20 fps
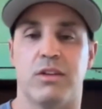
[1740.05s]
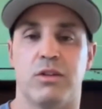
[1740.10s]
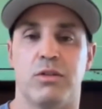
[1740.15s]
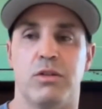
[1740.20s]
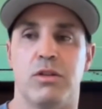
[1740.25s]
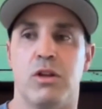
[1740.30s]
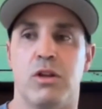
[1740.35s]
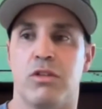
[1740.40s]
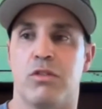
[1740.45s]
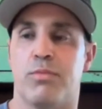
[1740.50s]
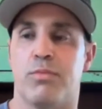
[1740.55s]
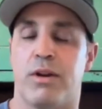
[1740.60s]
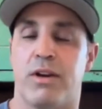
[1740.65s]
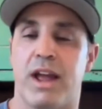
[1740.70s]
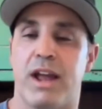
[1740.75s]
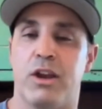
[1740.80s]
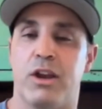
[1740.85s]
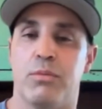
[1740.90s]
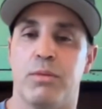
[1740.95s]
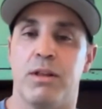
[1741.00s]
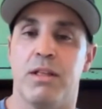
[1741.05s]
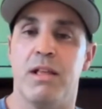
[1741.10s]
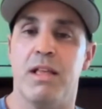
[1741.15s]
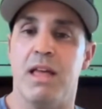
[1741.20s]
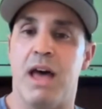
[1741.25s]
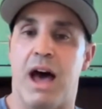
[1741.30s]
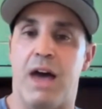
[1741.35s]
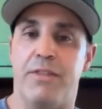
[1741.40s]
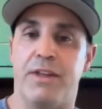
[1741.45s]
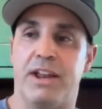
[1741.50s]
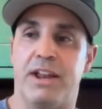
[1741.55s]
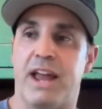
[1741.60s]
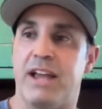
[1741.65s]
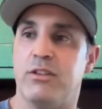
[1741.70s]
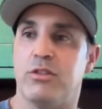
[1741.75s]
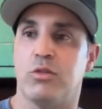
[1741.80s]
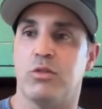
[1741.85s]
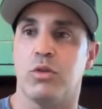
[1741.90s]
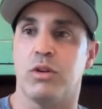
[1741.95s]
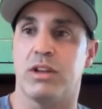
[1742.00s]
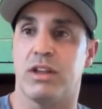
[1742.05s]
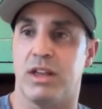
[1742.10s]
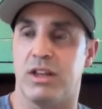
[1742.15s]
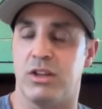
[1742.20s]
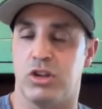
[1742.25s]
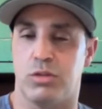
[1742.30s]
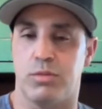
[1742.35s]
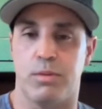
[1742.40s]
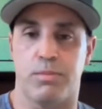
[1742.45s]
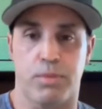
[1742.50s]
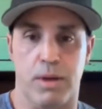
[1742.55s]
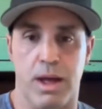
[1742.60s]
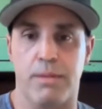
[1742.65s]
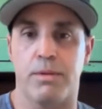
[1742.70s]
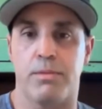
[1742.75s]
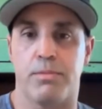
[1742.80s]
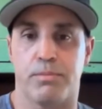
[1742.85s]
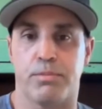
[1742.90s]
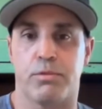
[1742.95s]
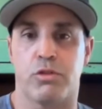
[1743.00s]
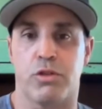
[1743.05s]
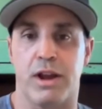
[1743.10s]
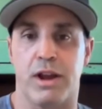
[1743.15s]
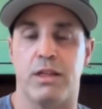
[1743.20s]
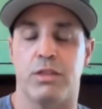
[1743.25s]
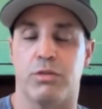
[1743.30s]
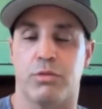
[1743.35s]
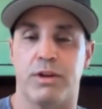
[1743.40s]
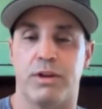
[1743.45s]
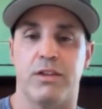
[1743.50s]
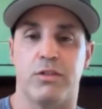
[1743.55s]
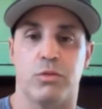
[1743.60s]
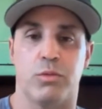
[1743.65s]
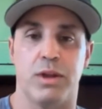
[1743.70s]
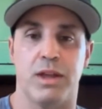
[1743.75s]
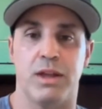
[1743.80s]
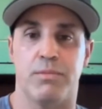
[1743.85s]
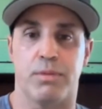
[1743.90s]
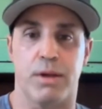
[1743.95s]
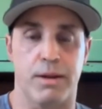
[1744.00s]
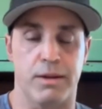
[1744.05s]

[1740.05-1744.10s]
You know this better than I do, but I think in high school, kids should be probably training 3 days a week,